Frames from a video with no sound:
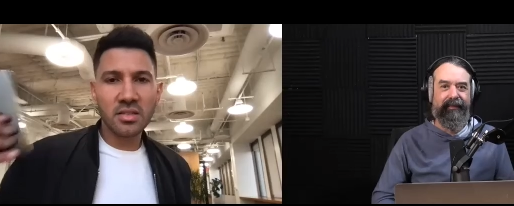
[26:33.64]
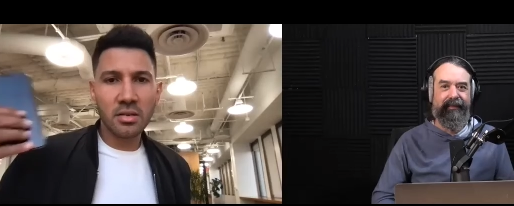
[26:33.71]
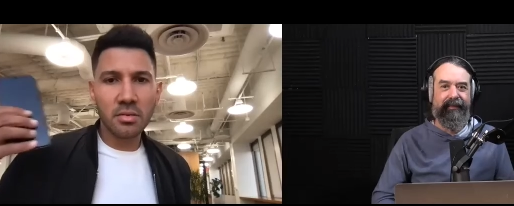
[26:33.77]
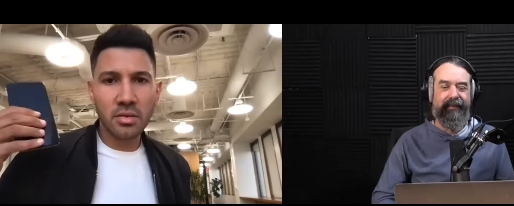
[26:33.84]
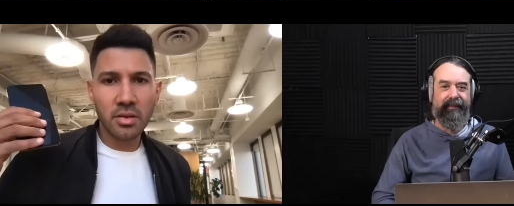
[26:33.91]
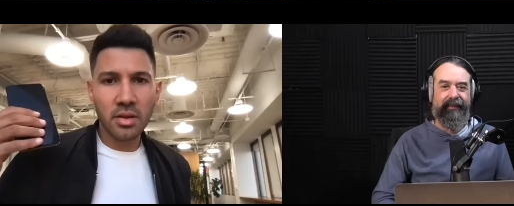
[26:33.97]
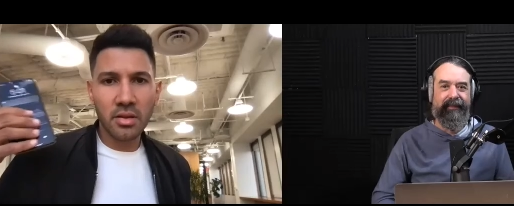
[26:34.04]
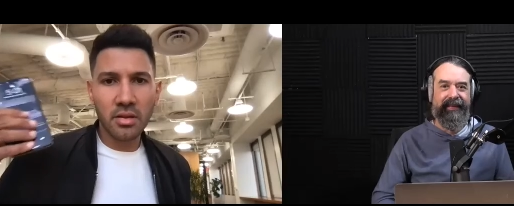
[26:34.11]
Speaker 1: the
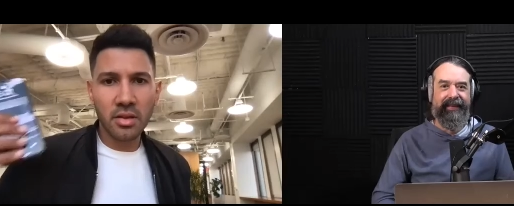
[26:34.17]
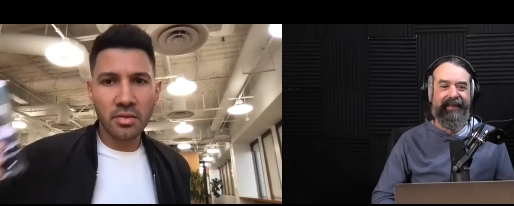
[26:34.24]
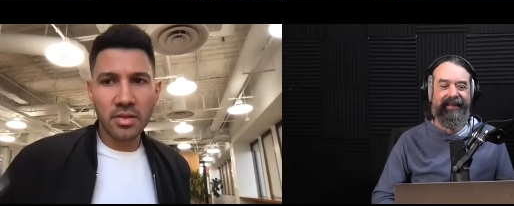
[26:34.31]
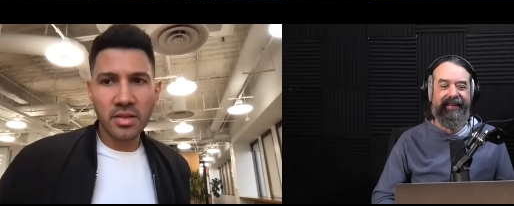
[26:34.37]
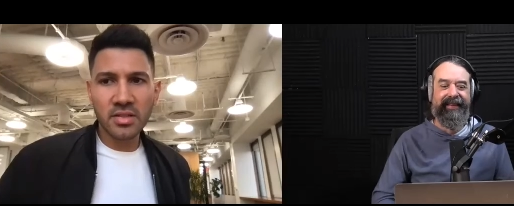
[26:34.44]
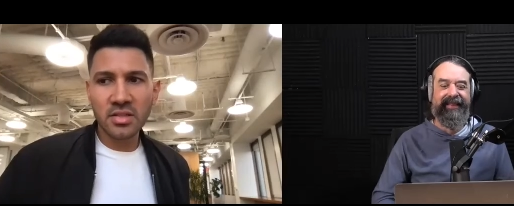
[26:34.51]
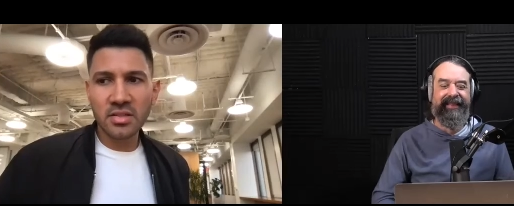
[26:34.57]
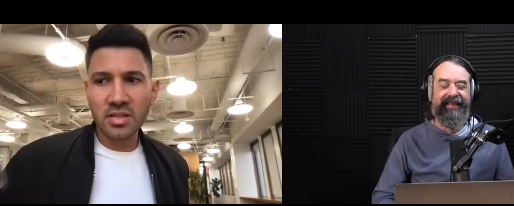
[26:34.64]
the, the
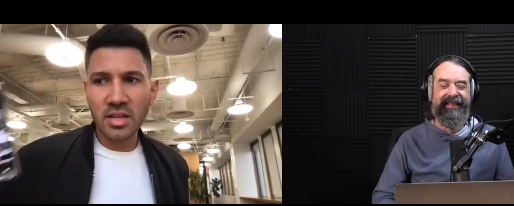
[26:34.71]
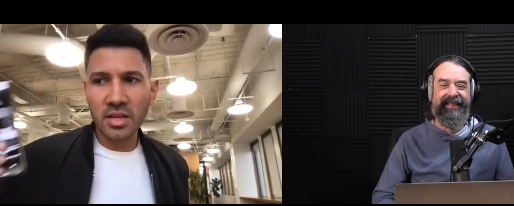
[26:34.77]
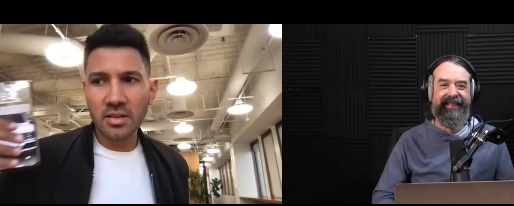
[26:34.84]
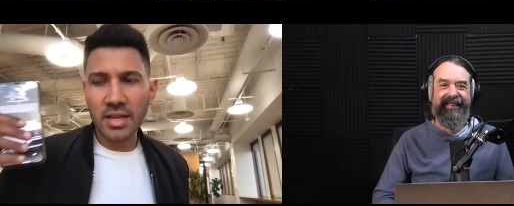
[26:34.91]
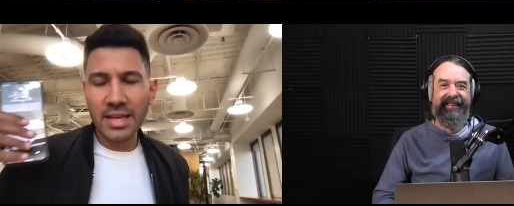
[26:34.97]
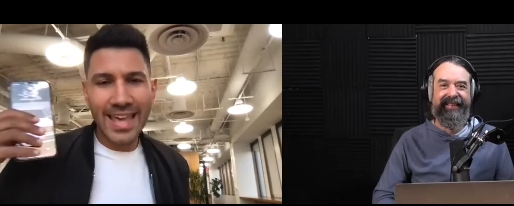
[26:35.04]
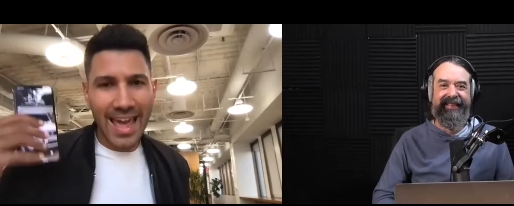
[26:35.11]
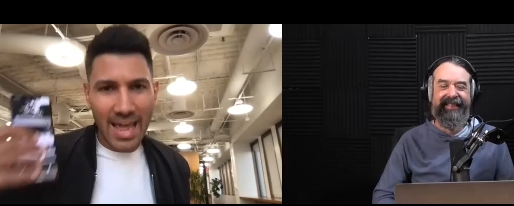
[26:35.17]
this is the
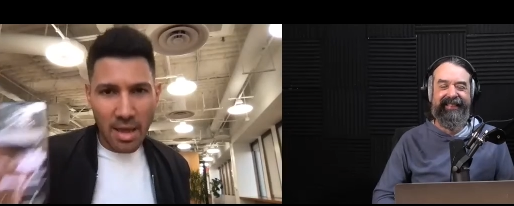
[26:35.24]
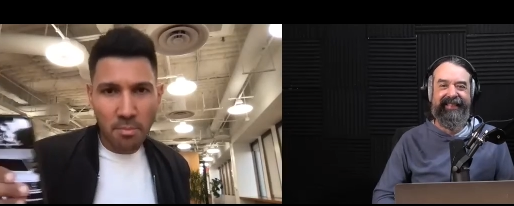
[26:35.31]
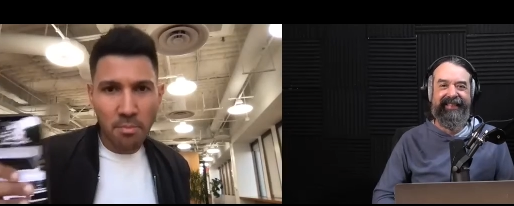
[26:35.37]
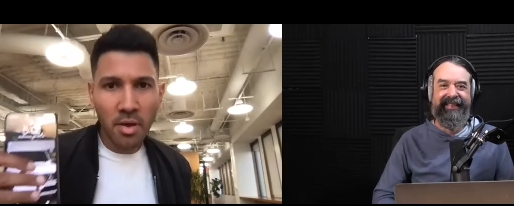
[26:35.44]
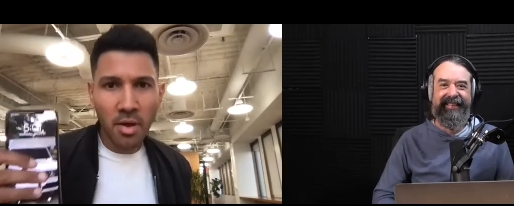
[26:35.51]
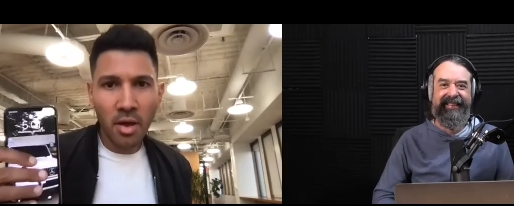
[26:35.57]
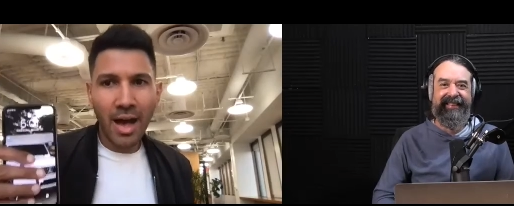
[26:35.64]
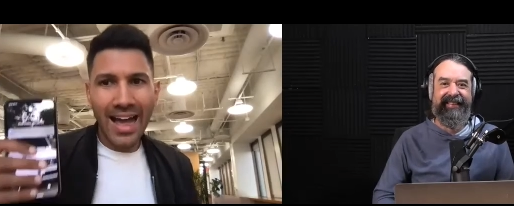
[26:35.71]
the game.
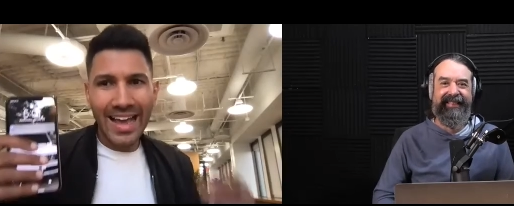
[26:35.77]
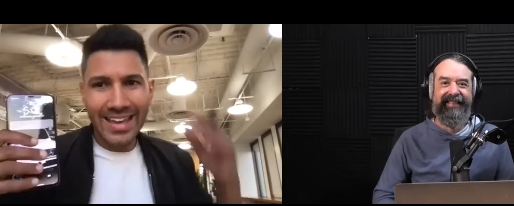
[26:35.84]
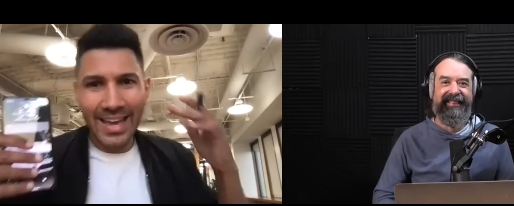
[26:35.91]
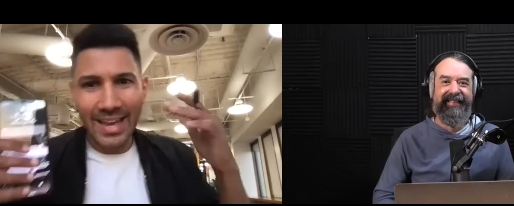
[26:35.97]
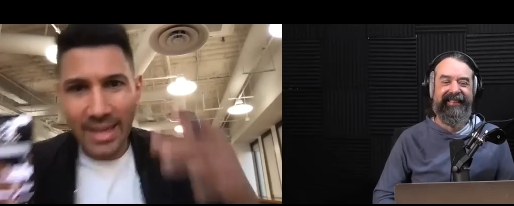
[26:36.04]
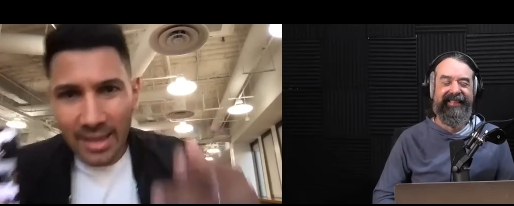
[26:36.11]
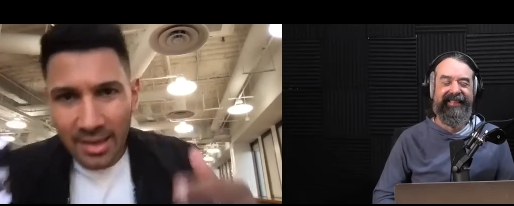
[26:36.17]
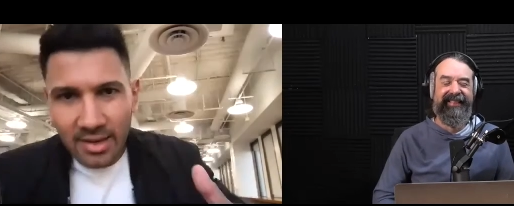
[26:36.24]
I
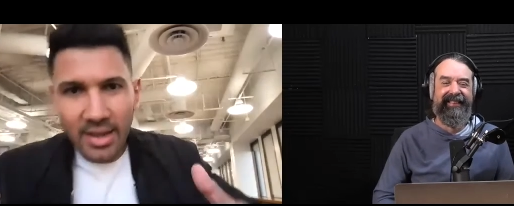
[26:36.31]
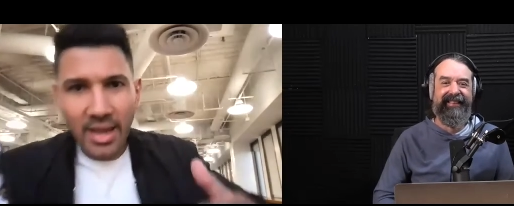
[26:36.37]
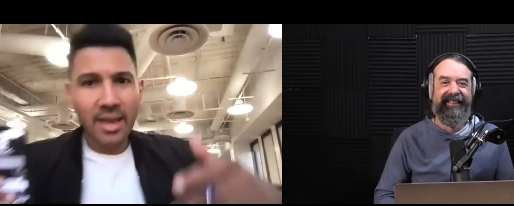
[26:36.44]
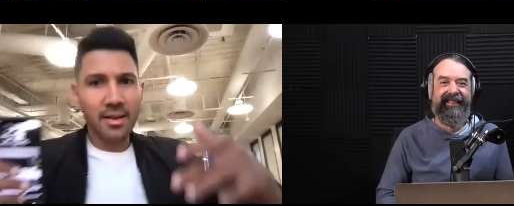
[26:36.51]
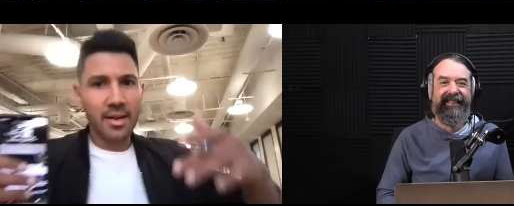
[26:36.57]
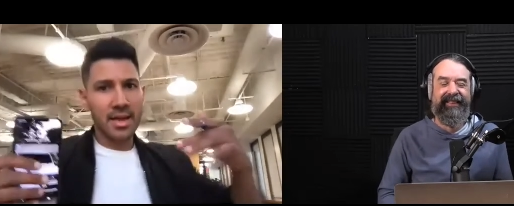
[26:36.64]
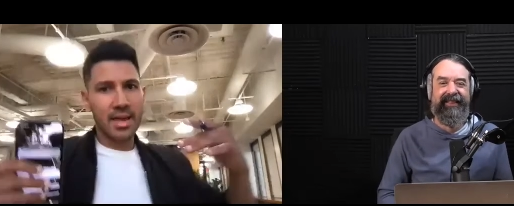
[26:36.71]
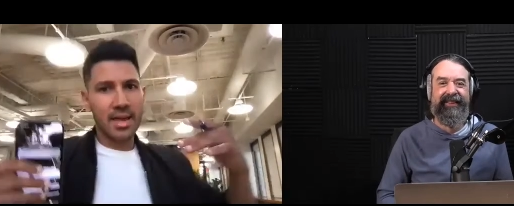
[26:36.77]
get in
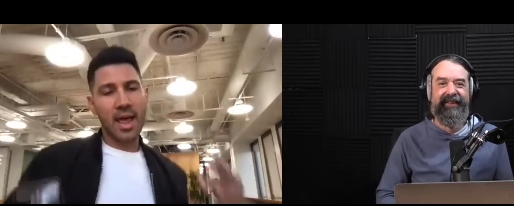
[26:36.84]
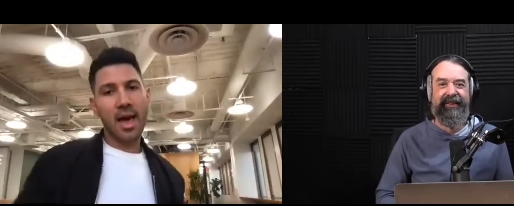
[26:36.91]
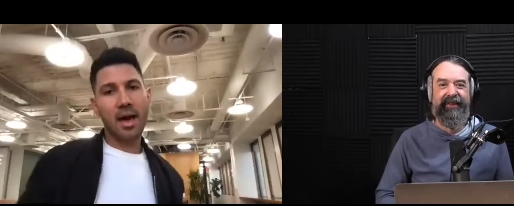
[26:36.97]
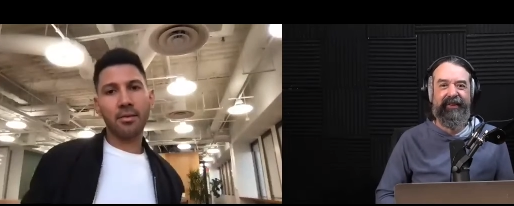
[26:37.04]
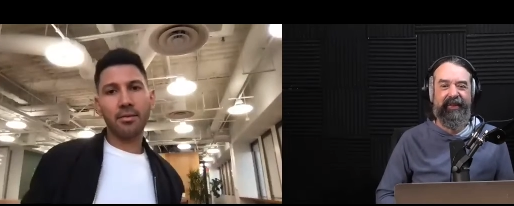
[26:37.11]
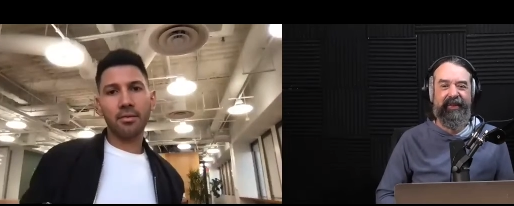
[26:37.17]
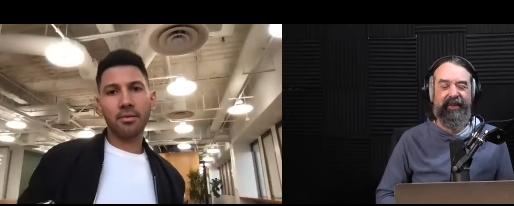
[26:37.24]
and I get out.